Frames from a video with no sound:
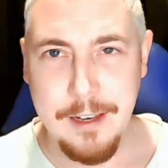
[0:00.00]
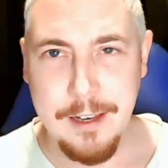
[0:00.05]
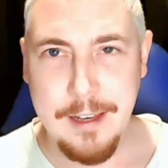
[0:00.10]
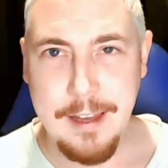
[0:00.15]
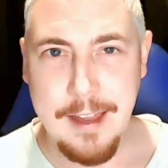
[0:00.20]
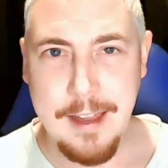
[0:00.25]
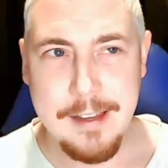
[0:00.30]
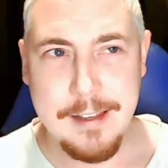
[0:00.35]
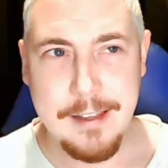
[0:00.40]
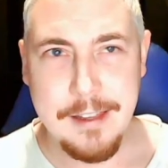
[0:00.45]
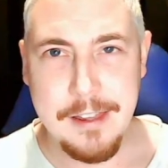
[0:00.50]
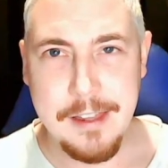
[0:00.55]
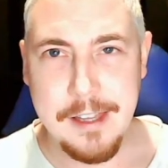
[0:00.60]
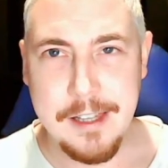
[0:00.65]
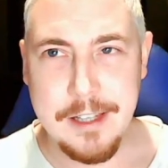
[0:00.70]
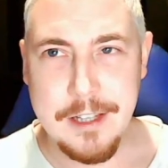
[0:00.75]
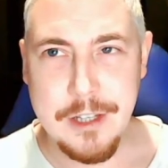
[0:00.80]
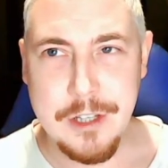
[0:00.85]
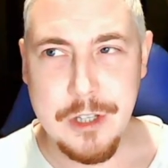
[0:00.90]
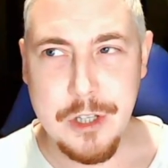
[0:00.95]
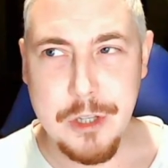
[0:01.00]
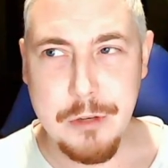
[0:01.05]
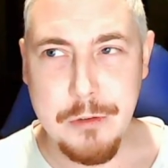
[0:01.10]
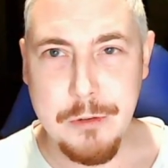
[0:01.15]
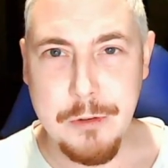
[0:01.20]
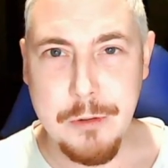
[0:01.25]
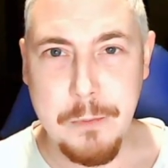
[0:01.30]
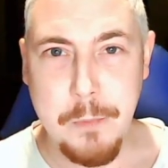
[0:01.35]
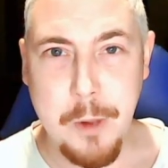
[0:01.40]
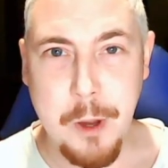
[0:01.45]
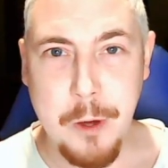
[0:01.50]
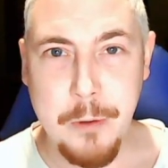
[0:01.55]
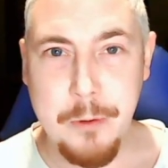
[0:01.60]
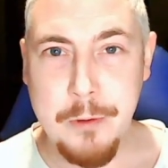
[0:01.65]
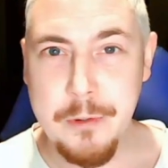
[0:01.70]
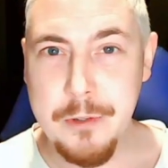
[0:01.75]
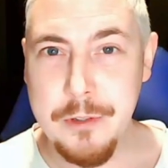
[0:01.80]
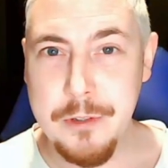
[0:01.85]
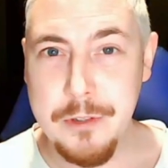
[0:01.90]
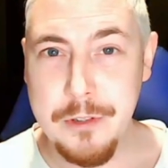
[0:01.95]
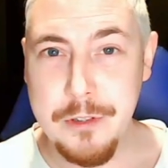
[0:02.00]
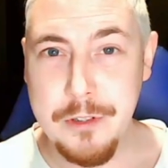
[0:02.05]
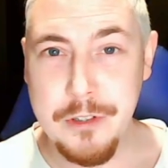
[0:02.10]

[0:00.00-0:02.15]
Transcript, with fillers: getting things through the post.